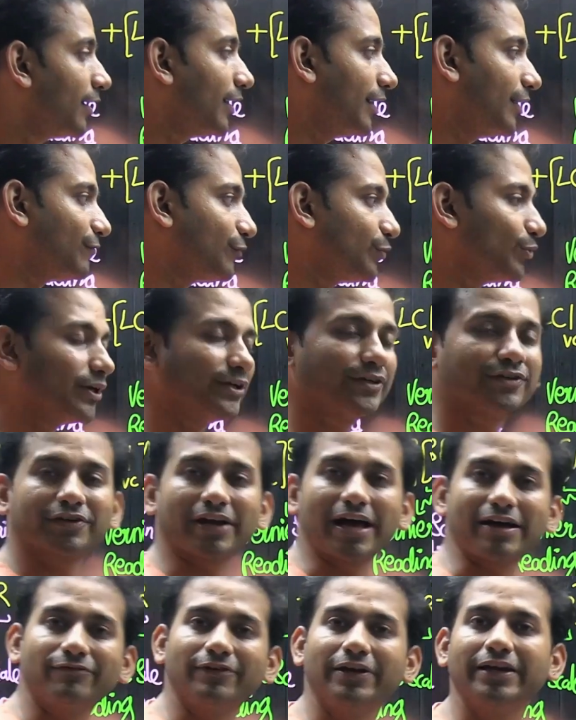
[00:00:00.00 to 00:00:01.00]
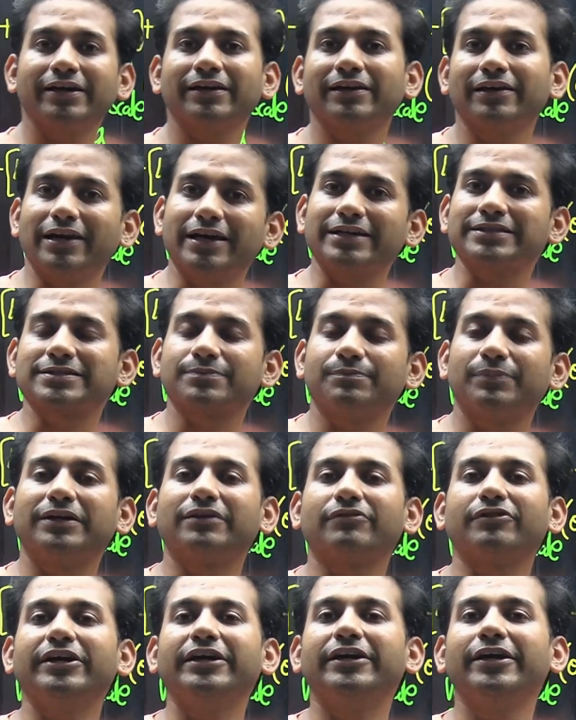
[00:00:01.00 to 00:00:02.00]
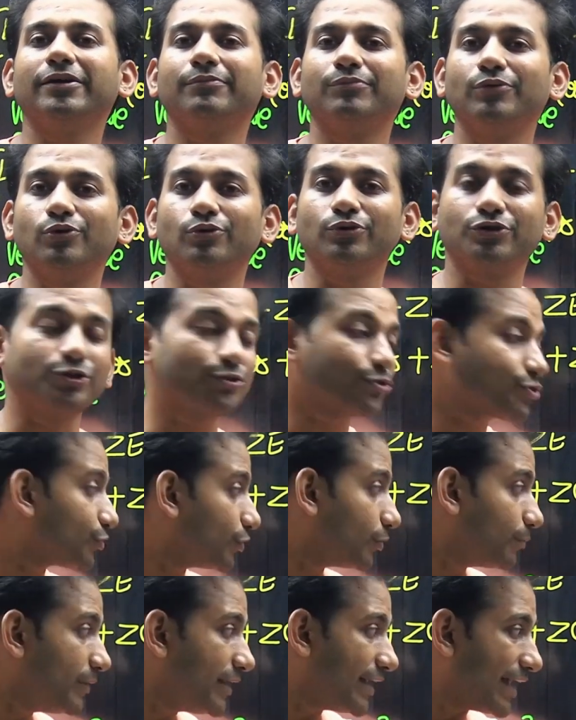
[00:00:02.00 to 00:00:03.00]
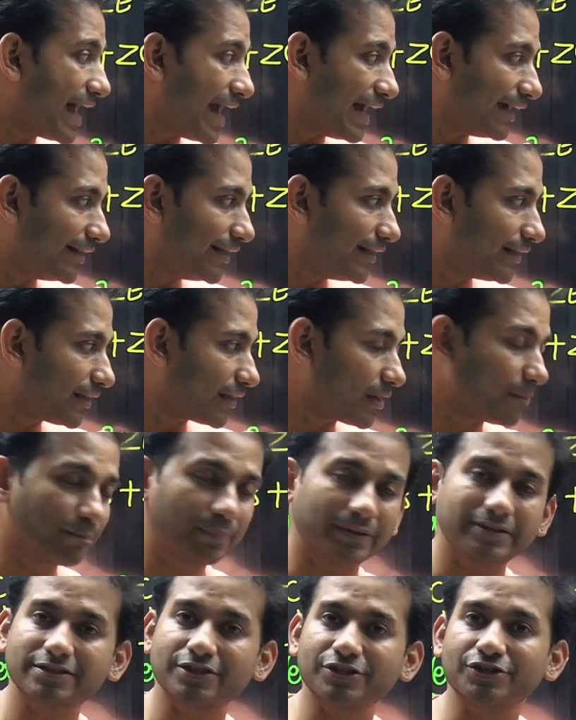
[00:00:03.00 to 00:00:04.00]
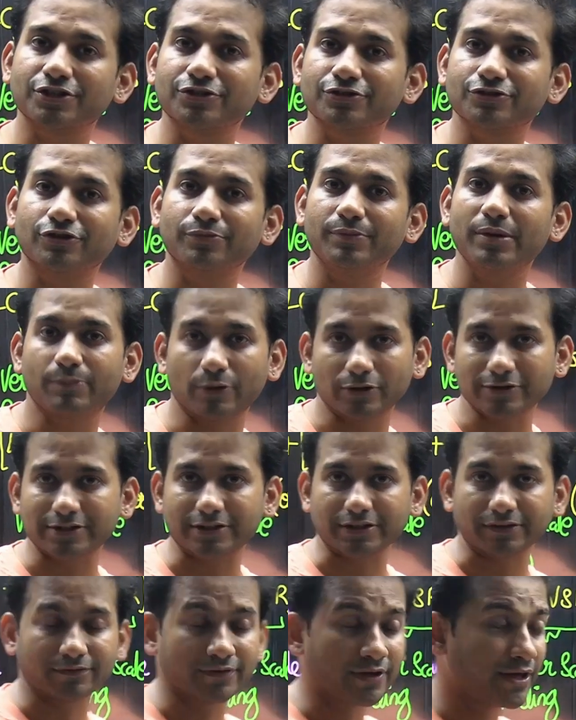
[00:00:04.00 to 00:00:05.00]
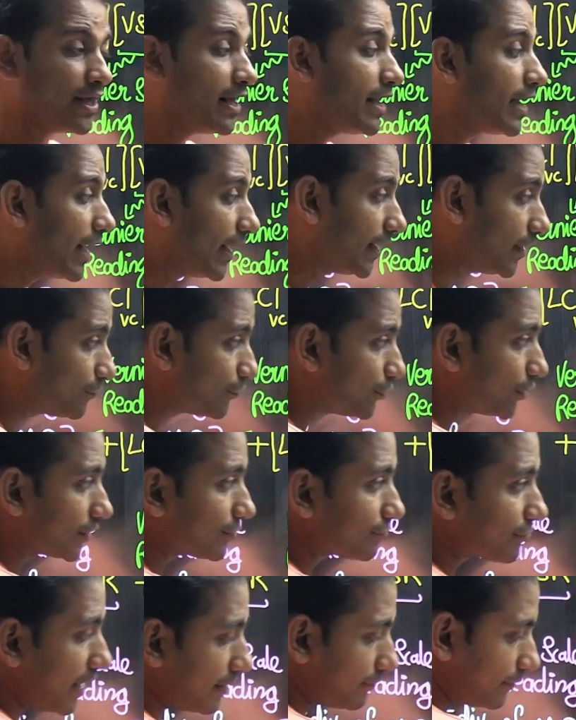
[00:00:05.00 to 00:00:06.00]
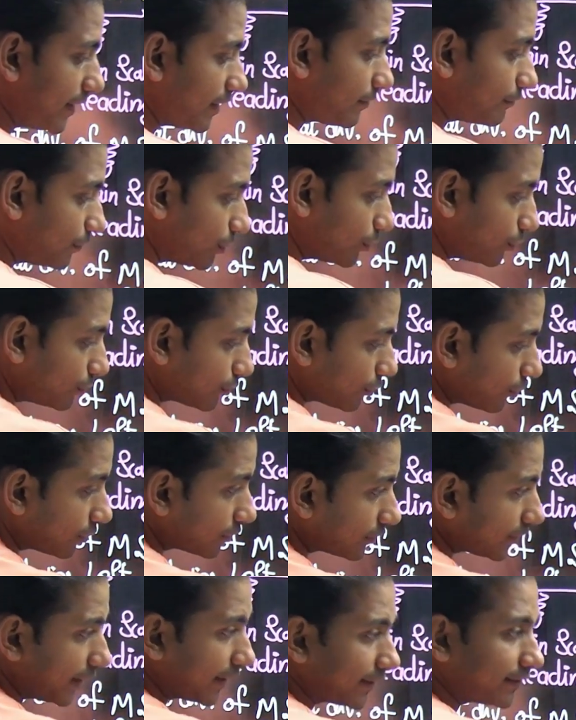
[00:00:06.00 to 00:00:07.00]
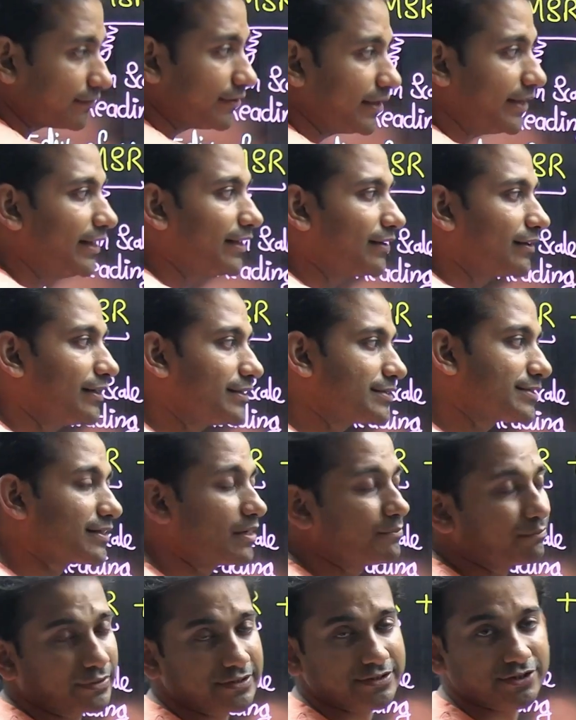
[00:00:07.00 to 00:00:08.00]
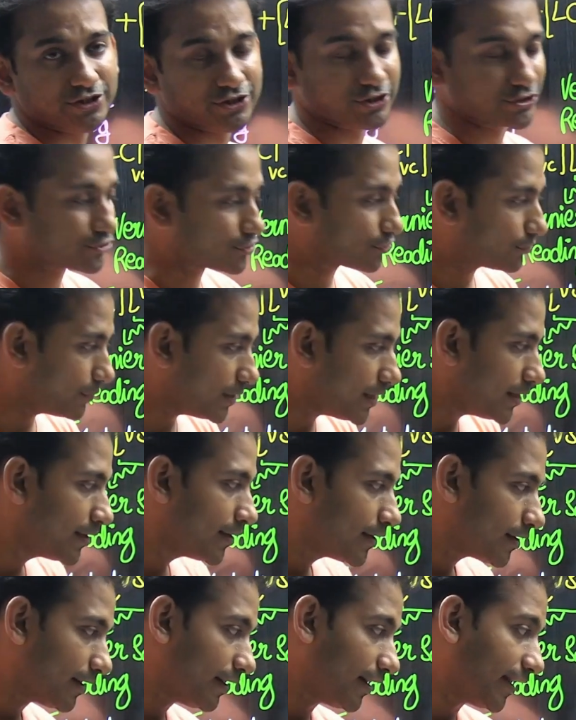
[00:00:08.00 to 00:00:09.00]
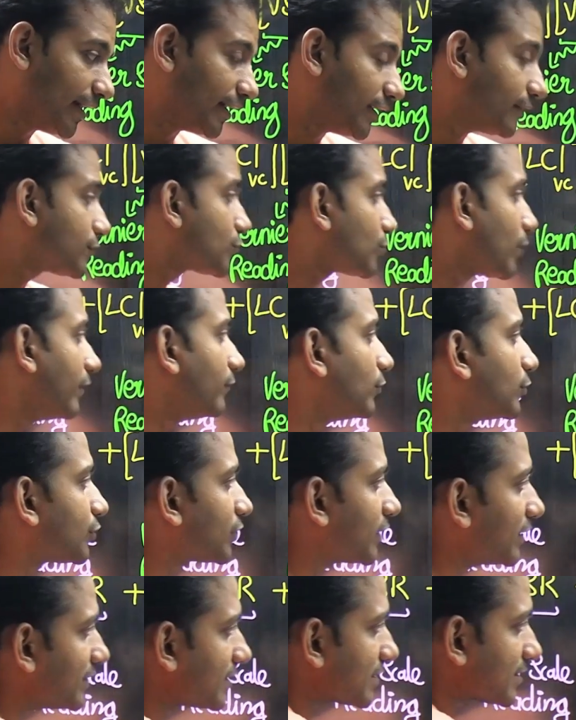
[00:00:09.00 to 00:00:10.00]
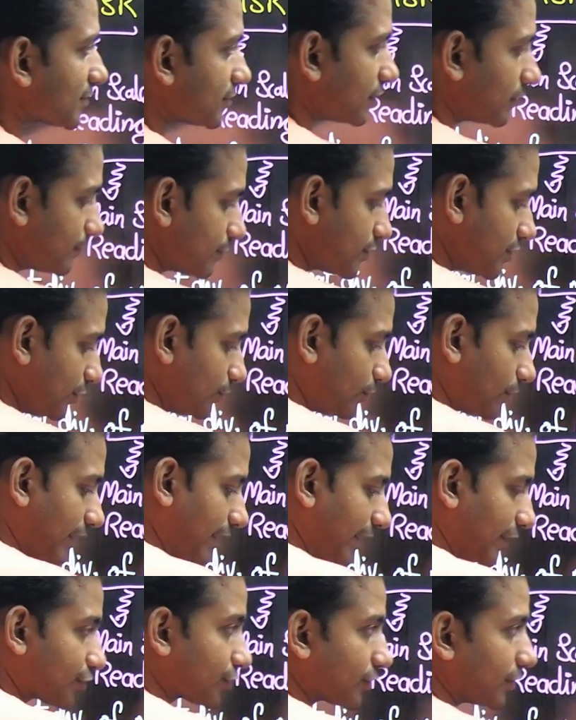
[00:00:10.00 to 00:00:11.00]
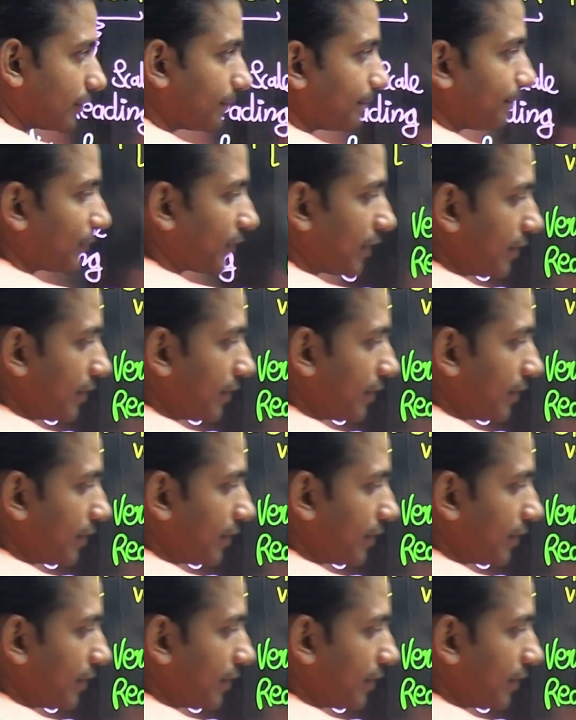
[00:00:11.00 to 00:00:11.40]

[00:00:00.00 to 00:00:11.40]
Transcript: If you are traveling less but reading more, you should be adding, compensation should be positive. And if you are traveling more and reading less, compensation should be negative. So I would say this term zero correction